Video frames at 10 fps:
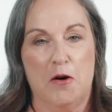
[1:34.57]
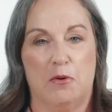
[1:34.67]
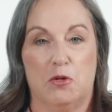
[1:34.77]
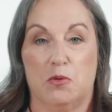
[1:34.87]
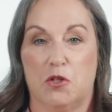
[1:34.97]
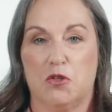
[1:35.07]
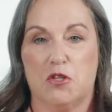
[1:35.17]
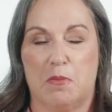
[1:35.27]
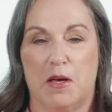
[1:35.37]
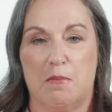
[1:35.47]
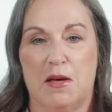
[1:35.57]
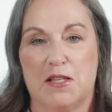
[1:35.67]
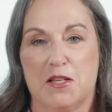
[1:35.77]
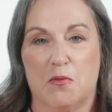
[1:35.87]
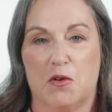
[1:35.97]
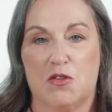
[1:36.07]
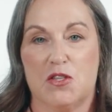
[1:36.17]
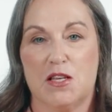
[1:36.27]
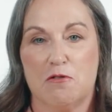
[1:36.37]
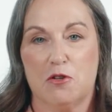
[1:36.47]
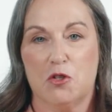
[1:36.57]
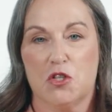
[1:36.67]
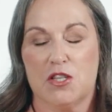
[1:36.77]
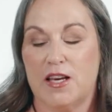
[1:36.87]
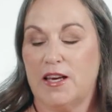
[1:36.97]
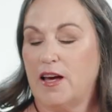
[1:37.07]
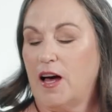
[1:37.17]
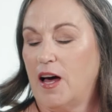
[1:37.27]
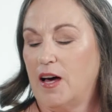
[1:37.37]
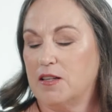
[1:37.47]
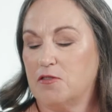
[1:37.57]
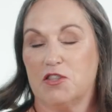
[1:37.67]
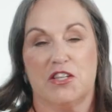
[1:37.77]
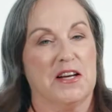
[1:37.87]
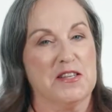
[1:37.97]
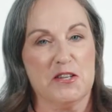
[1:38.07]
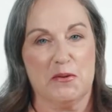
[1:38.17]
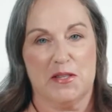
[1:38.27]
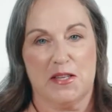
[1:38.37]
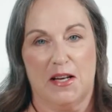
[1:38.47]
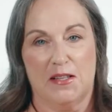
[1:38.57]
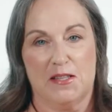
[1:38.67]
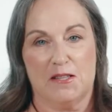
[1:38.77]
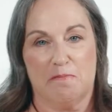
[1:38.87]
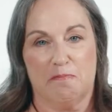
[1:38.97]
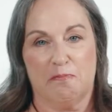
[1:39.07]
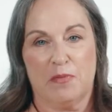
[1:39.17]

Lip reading: but it would also be amazing with seafoods and fantastic with salads.